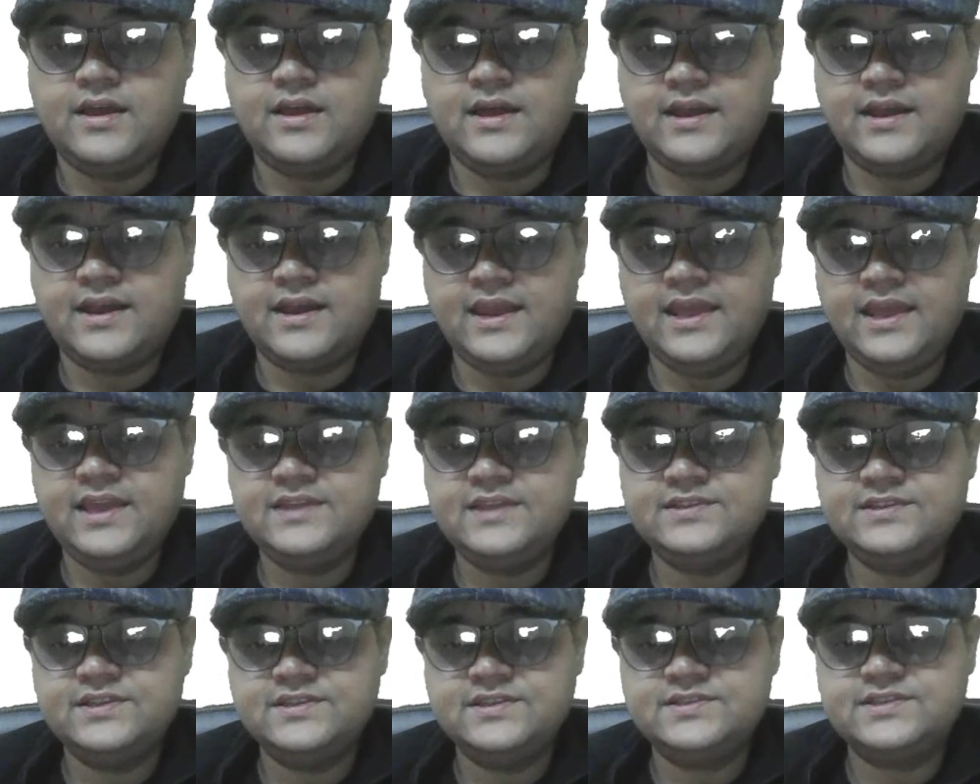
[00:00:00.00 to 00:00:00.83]

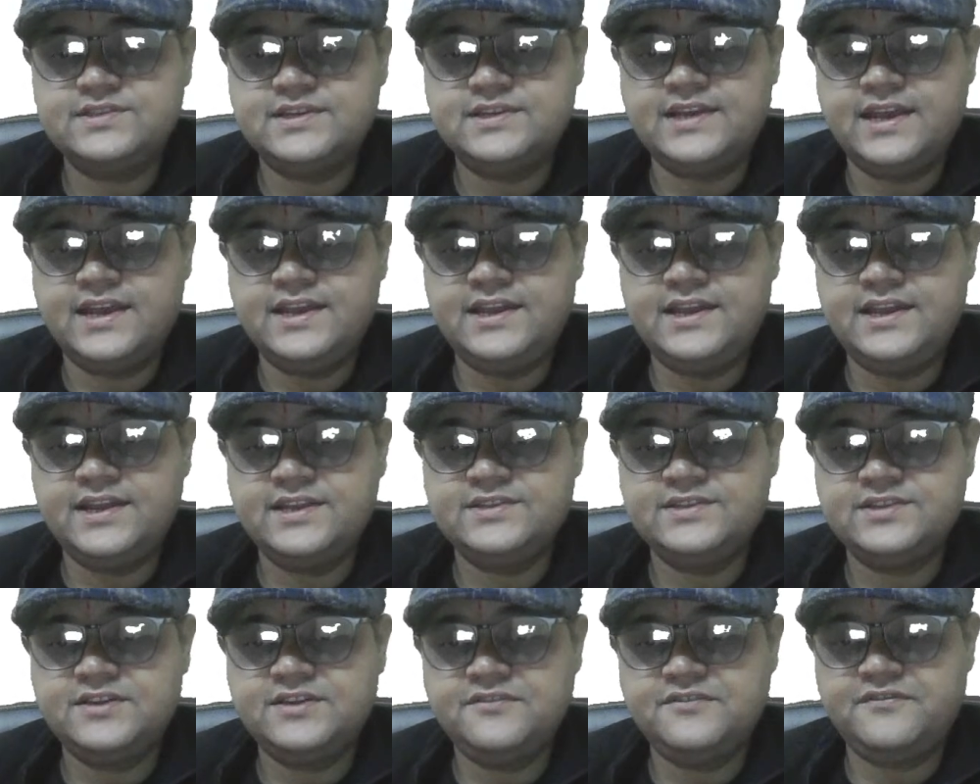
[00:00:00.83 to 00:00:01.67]
Rays incident, it
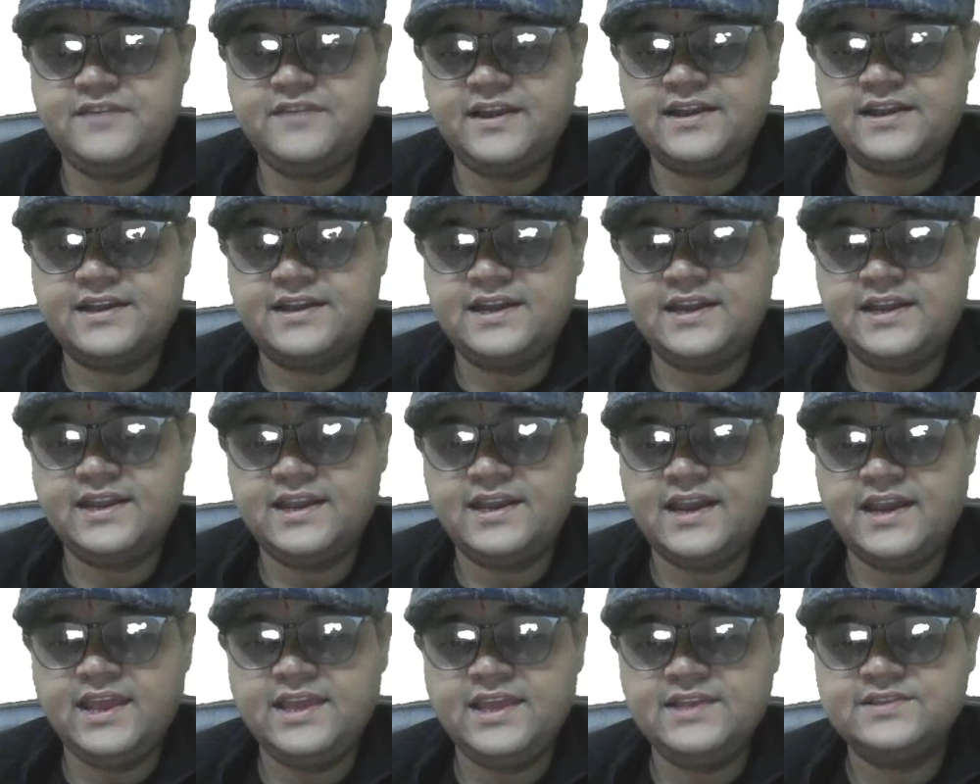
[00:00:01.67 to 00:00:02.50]
is reflected. A
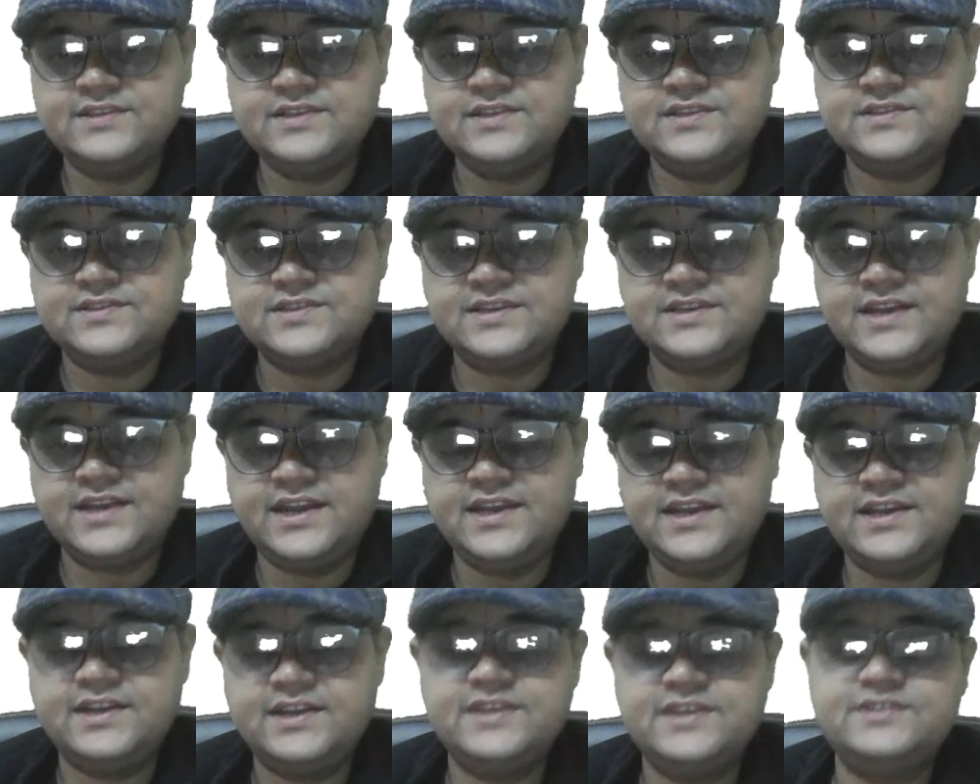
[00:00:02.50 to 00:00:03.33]
rays
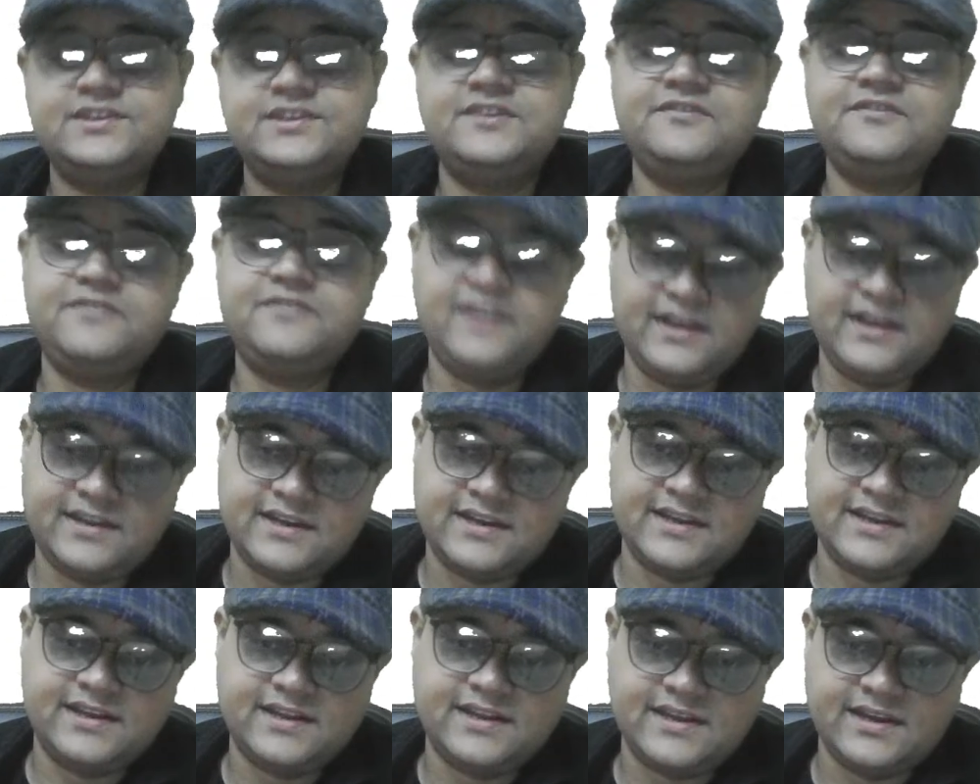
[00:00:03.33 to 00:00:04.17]
incident, it is
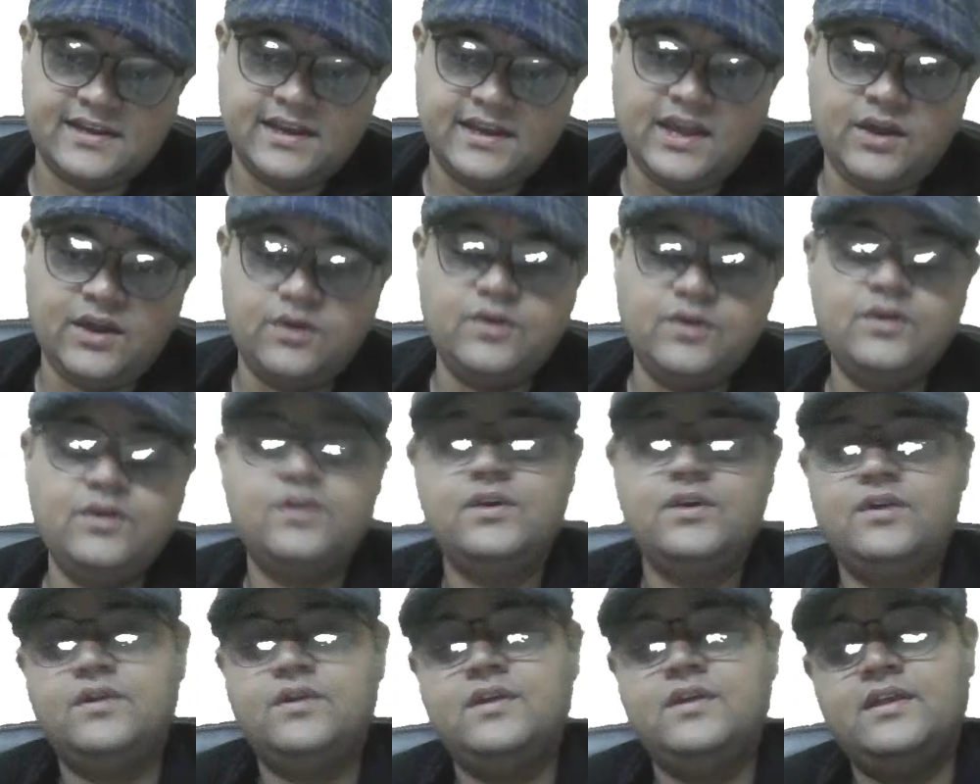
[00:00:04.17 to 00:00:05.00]
reflected. Now,
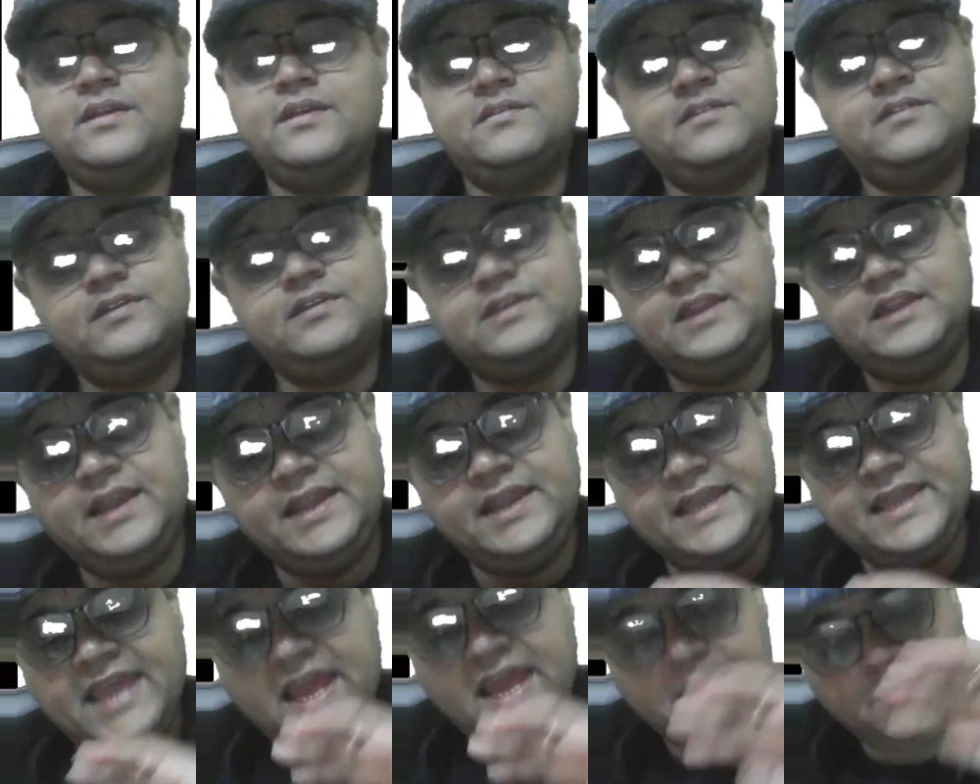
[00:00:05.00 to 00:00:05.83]

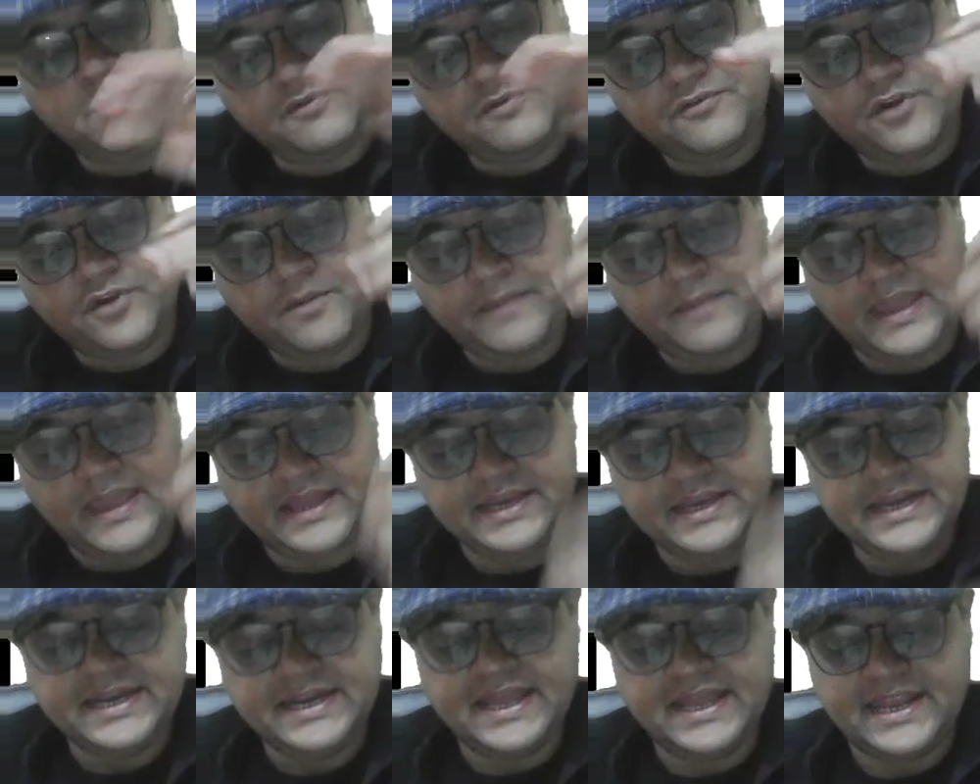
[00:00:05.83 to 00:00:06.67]
it can be from
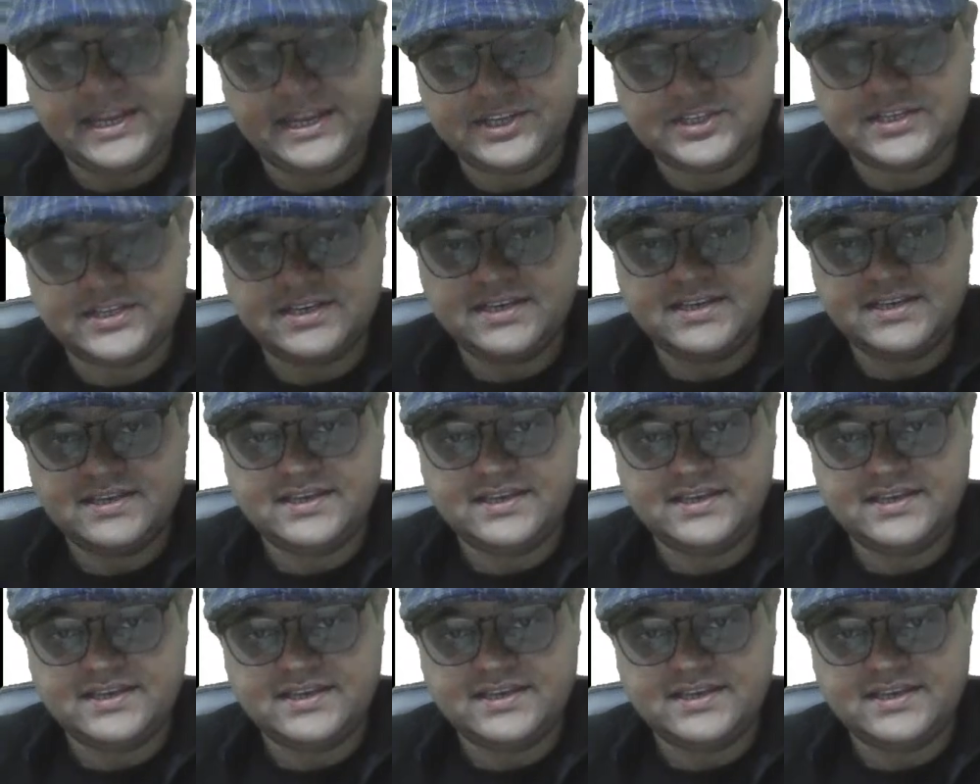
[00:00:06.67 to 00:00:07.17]
any direction.